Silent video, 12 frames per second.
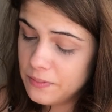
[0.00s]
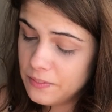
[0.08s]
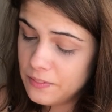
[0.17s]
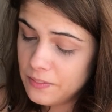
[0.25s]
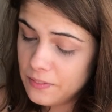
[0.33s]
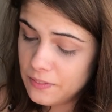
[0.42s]

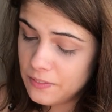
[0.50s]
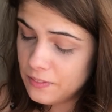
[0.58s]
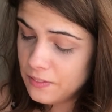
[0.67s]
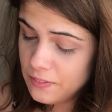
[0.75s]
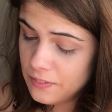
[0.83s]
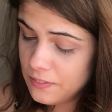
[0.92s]

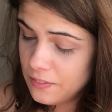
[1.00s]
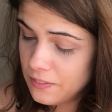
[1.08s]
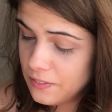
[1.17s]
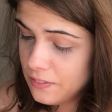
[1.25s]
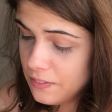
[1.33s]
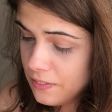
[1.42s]

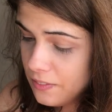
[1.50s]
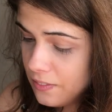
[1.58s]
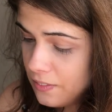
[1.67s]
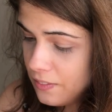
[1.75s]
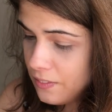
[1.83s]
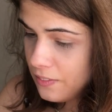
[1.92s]

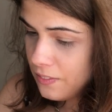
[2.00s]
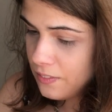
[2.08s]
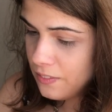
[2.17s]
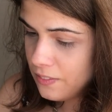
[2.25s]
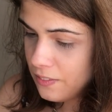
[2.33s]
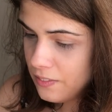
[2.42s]

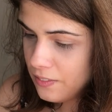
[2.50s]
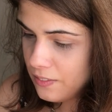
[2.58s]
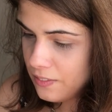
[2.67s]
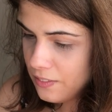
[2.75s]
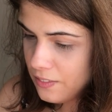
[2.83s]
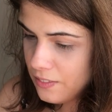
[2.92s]

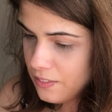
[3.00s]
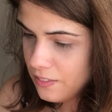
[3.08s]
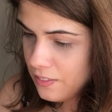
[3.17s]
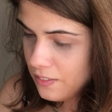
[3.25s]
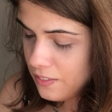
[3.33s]
Nobody speaks.